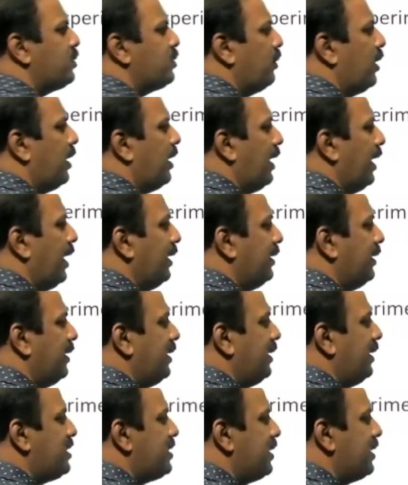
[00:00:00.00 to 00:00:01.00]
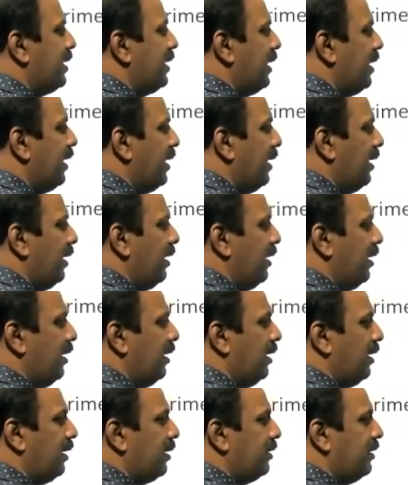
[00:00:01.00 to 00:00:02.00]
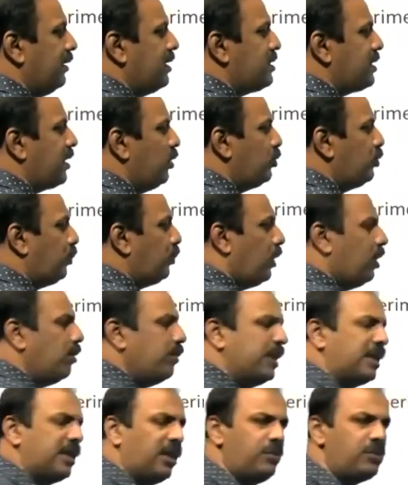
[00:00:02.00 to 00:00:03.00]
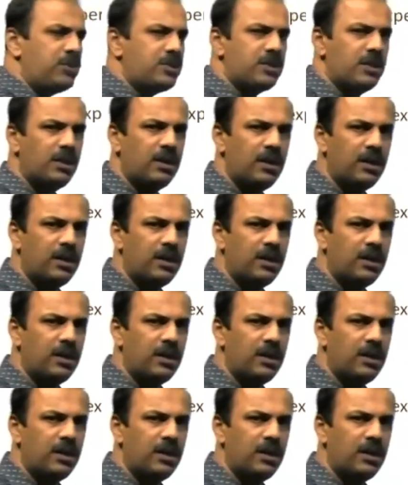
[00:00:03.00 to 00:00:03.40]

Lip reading: one like this south pole becomes,